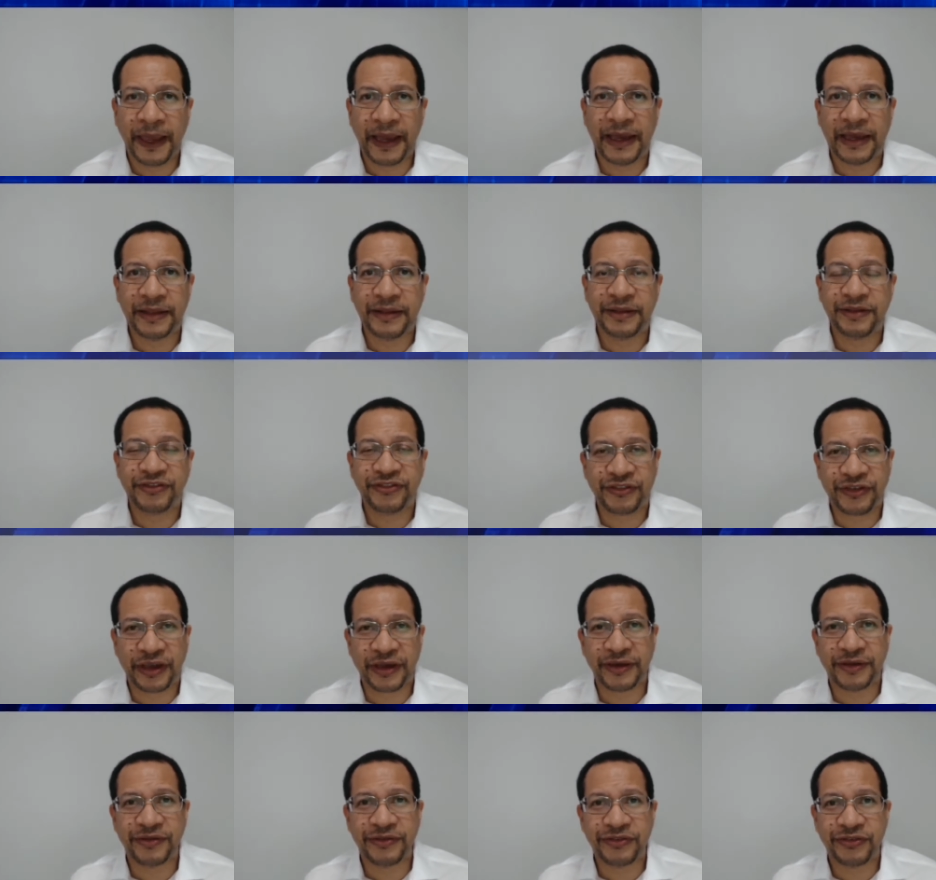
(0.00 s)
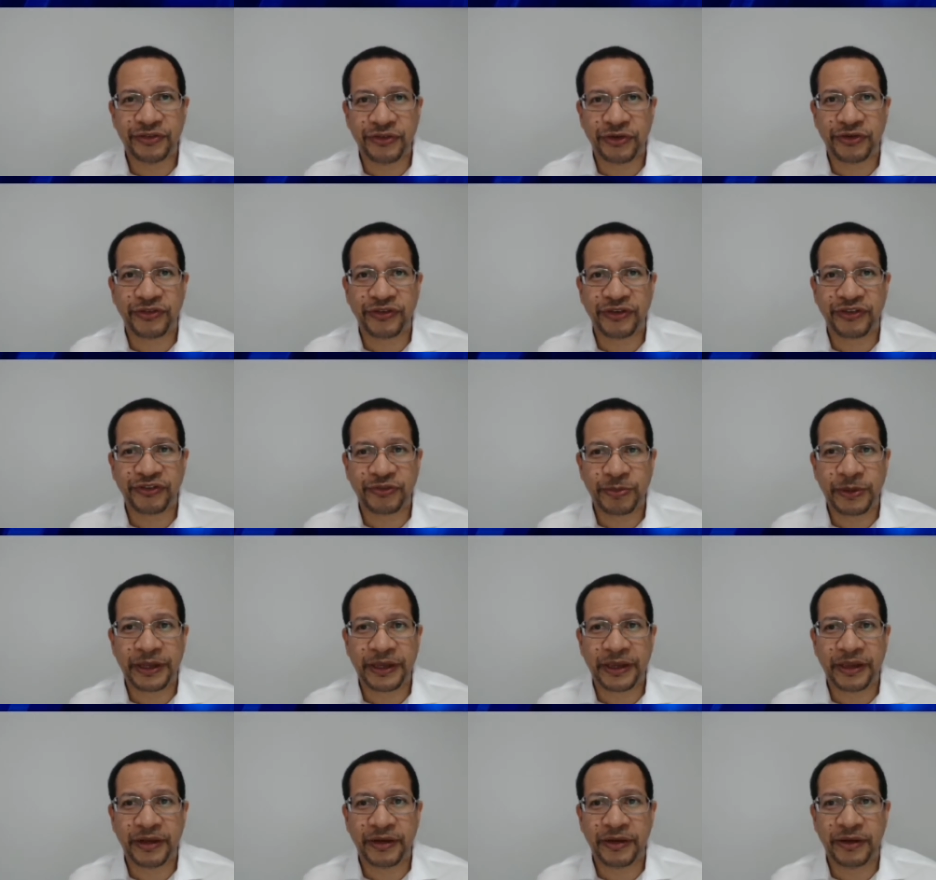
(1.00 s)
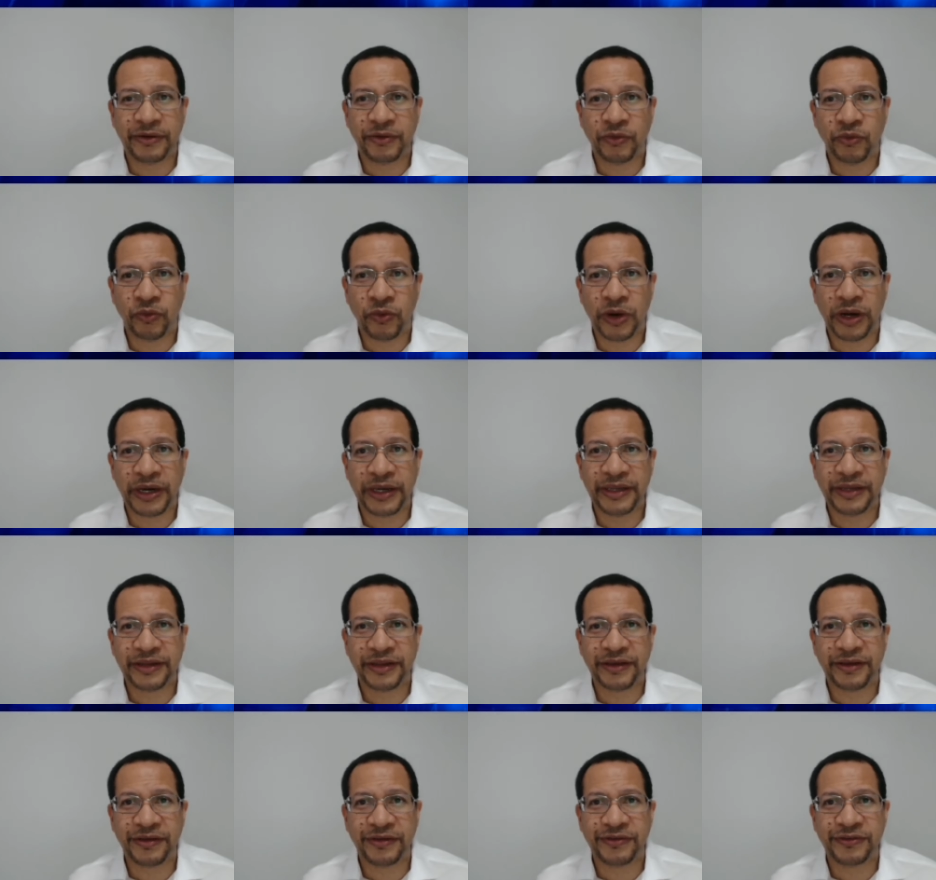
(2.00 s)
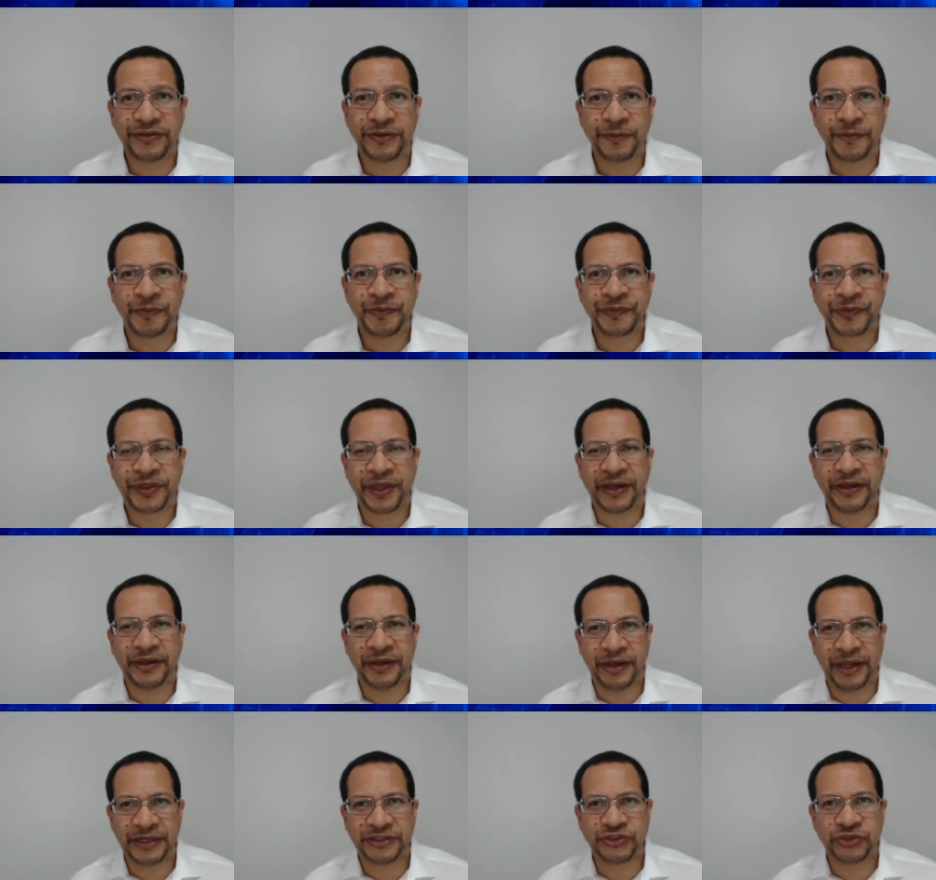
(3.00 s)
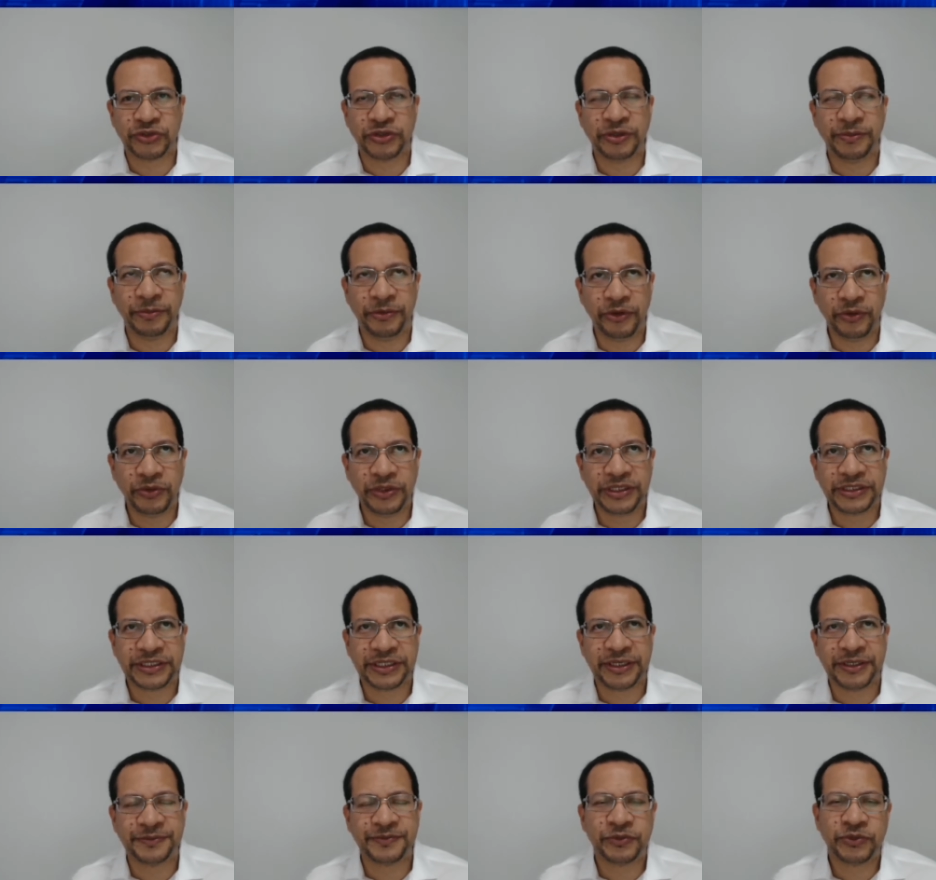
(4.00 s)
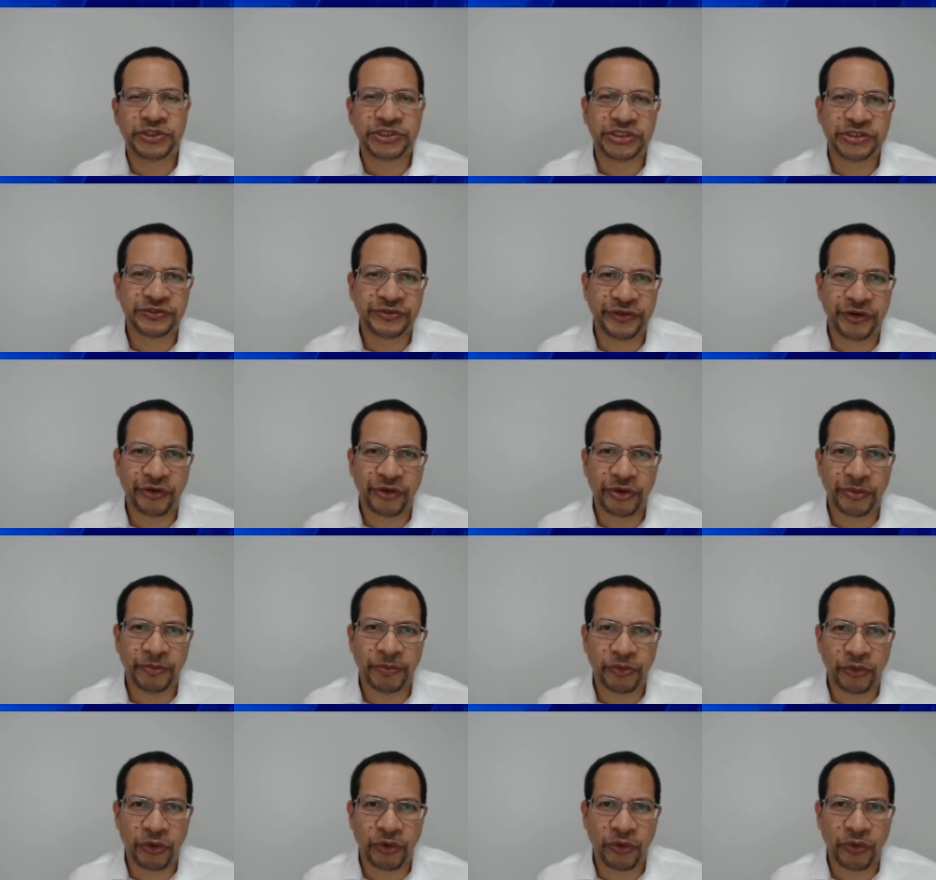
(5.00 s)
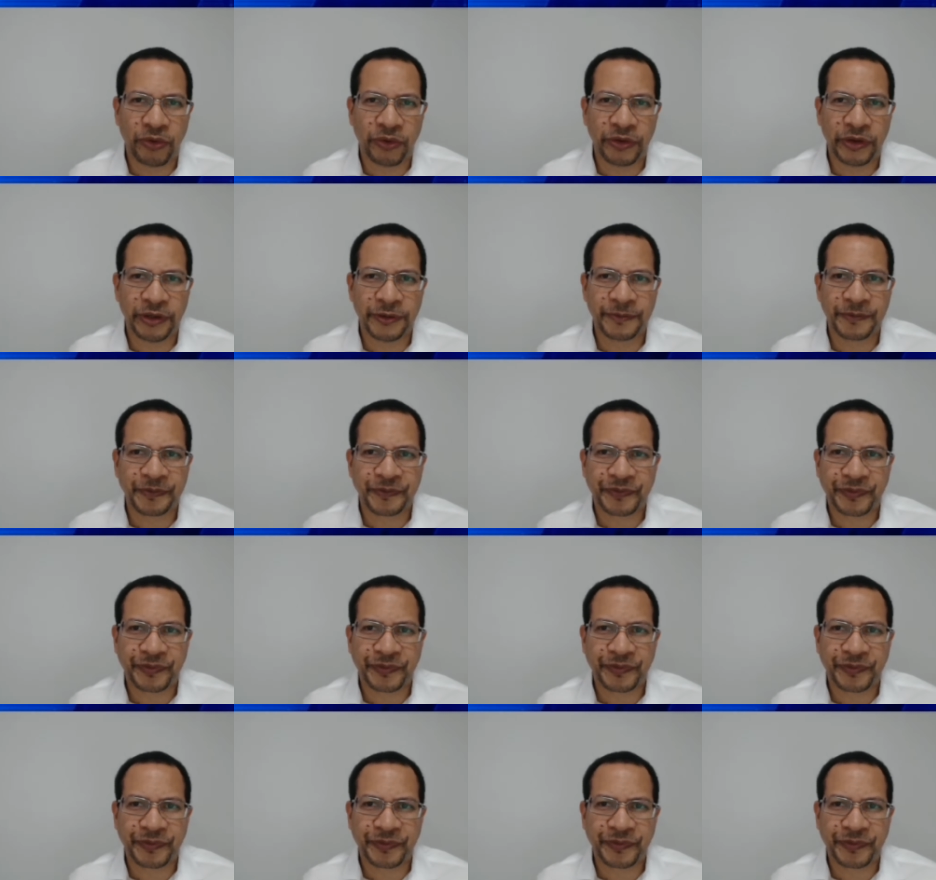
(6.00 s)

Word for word: and the science does explain why it is that natural immunity, which is very broad